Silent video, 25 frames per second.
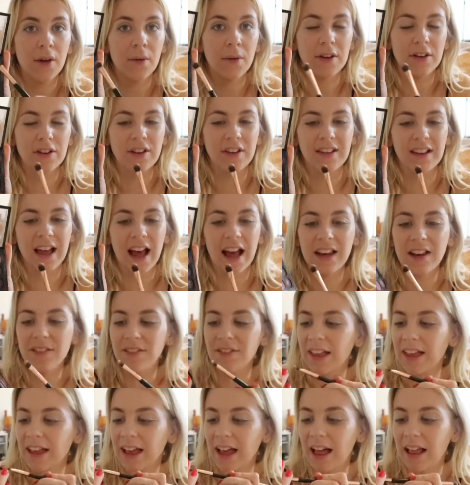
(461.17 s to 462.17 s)
which is kind of
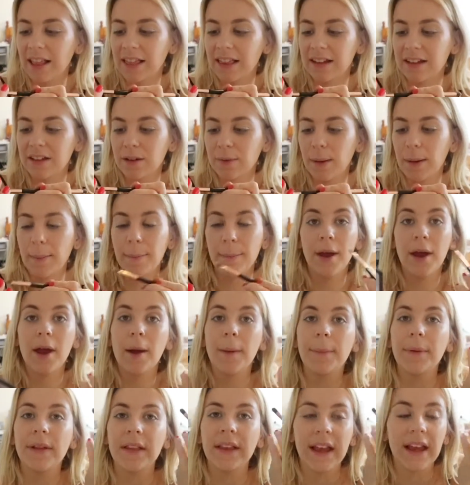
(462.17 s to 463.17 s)
like a little bit
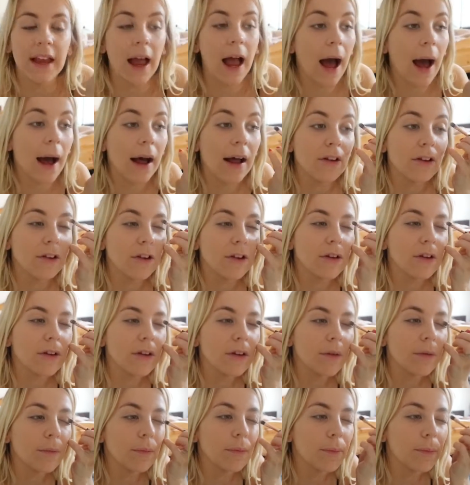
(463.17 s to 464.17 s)
purpley, and
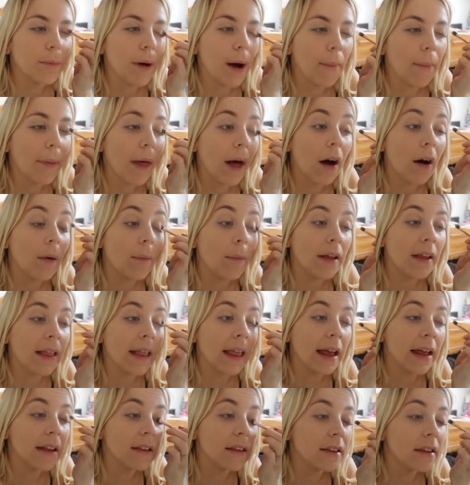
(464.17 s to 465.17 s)
just pop that on my
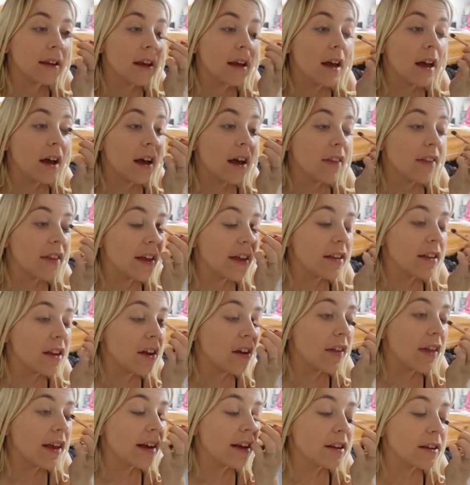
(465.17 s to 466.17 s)
lids. There's
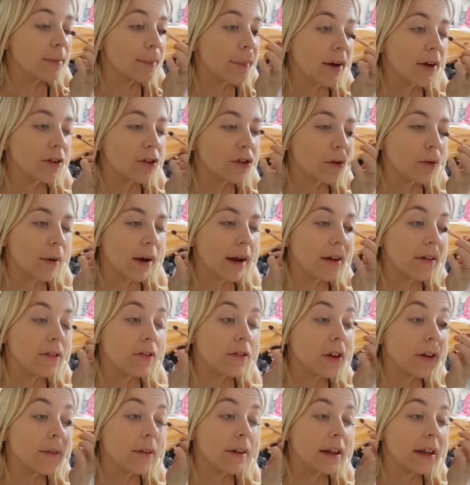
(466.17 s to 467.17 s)
no like special way of
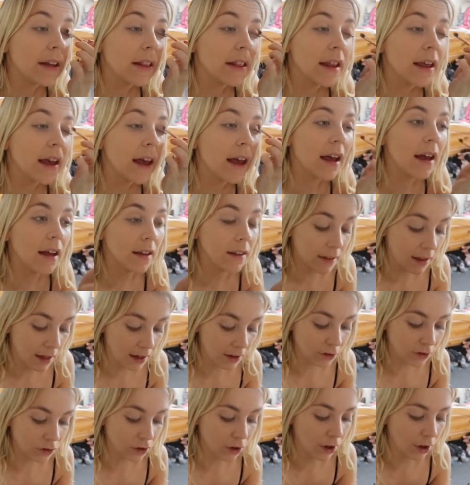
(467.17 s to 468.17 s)
doing this.
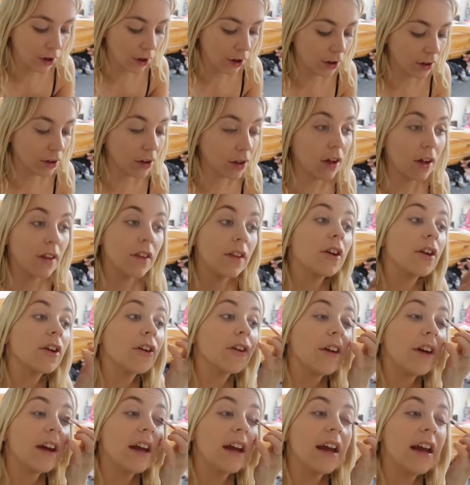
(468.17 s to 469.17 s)
I don't cut the
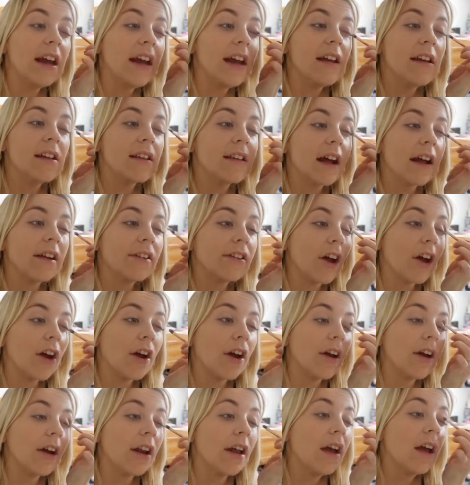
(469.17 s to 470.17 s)
crease, I
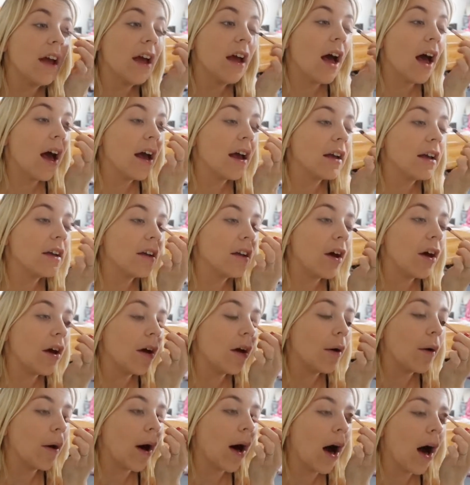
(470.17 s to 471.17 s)
don't, you
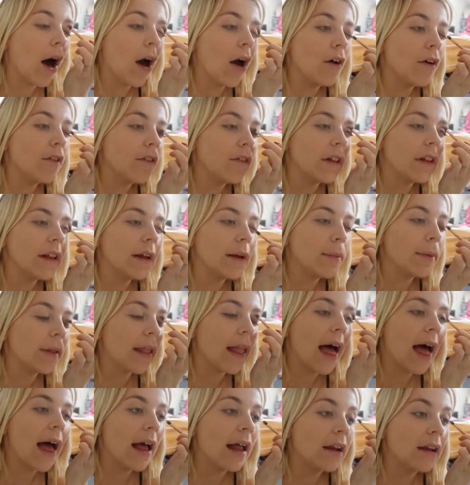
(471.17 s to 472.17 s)
know, overly
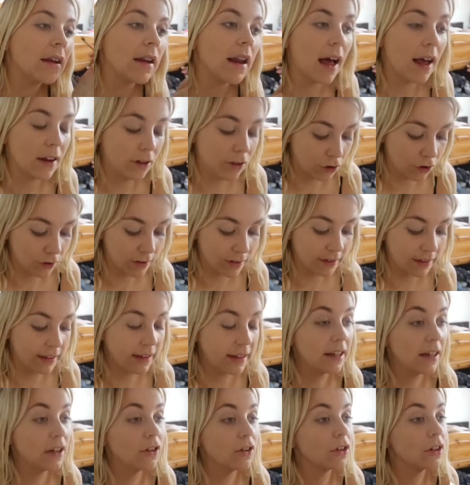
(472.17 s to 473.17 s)
blend. I just
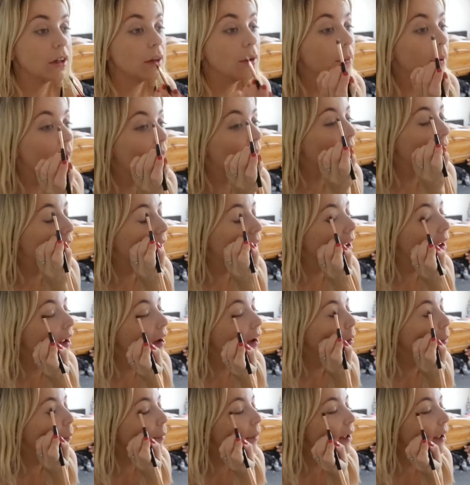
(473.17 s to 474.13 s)
literally whack it on